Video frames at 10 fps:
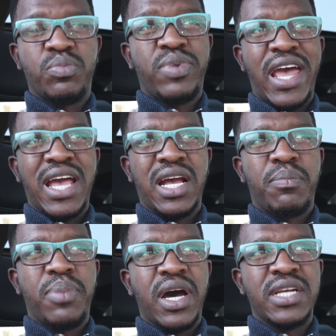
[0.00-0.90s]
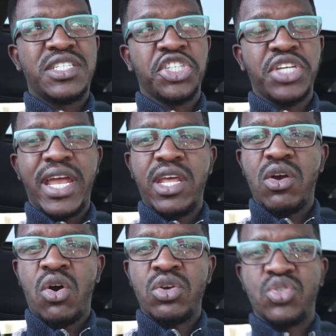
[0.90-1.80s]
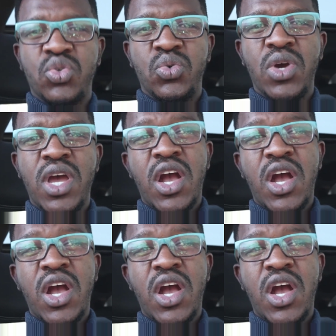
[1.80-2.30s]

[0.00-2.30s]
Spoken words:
brag, but just adding on to